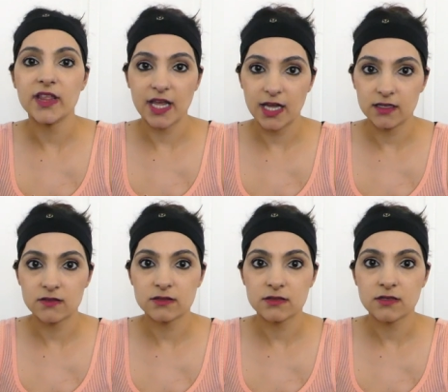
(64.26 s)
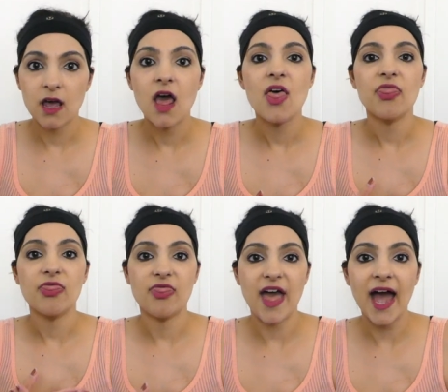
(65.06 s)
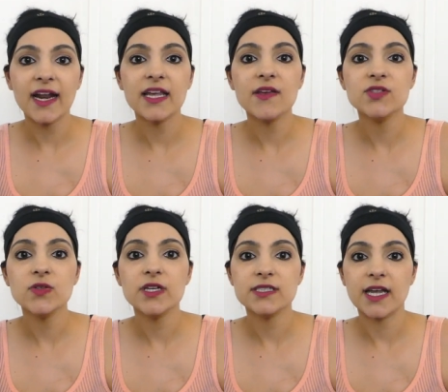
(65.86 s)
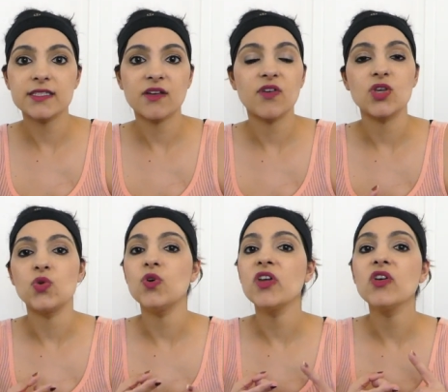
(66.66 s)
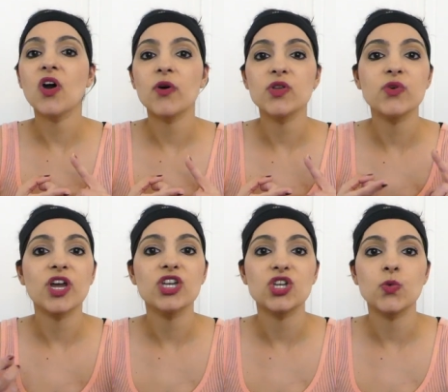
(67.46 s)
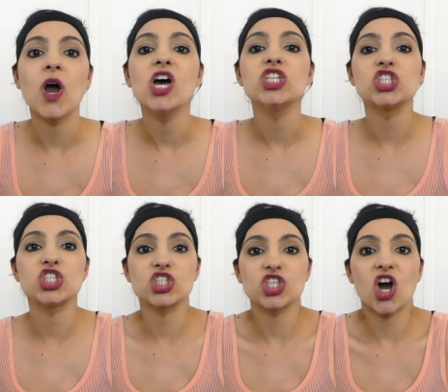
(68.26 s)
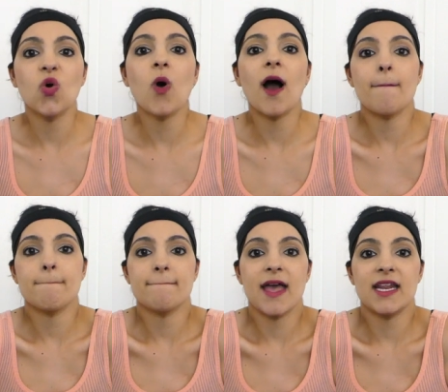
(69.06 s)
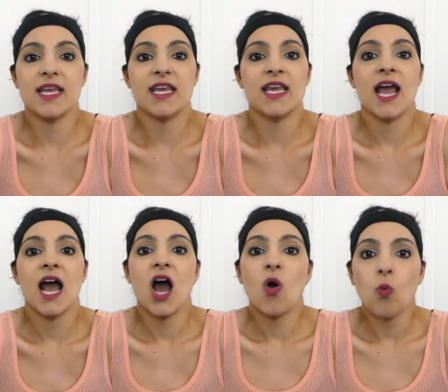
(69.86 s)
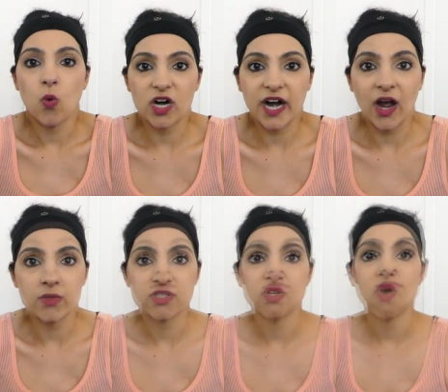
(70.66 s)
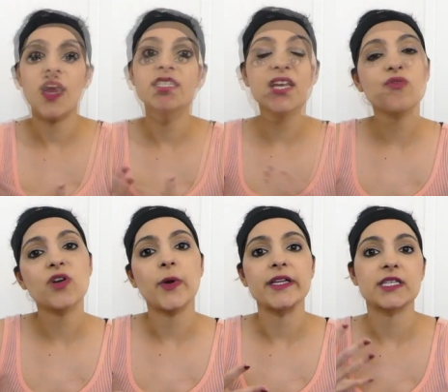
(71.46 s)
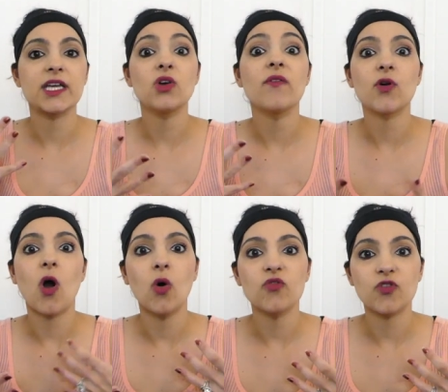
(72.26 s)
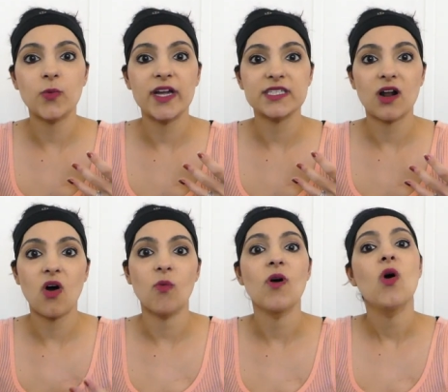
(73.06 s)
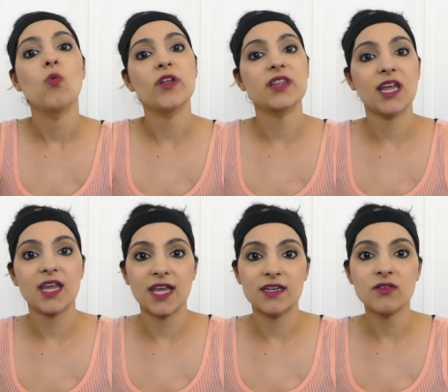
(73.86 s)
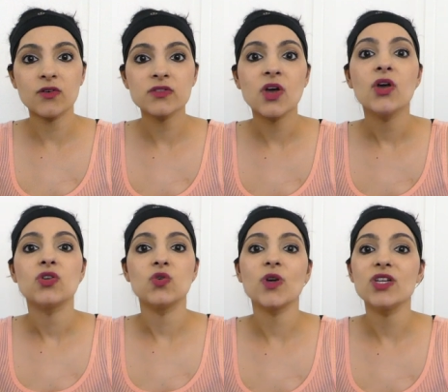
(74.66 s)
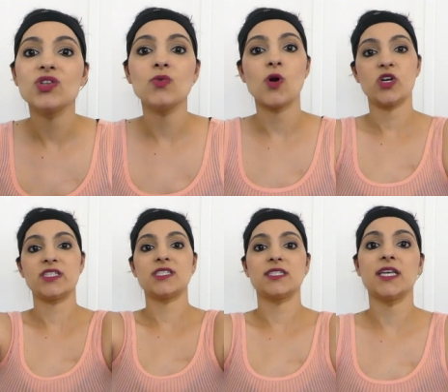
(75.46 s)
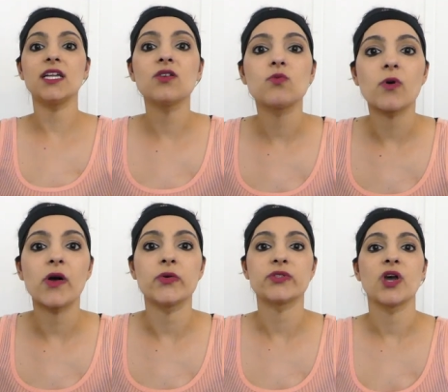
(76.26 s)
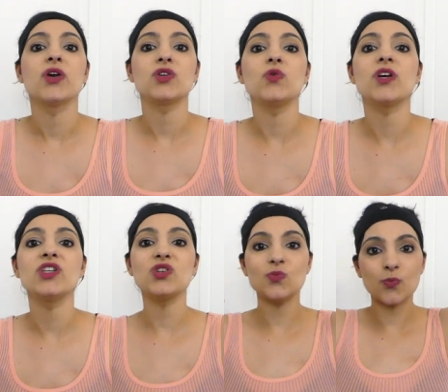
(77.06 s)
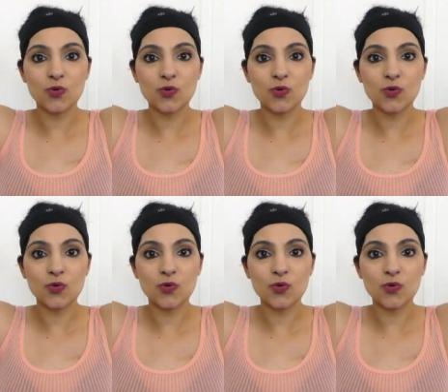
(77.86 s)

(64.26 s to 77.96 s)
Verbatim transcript: with handles, that gives you the sense of you can go and you can do so many workouts. It's like free weights, like you have your own free weights at home. With the handles, you can do seated rows. You can do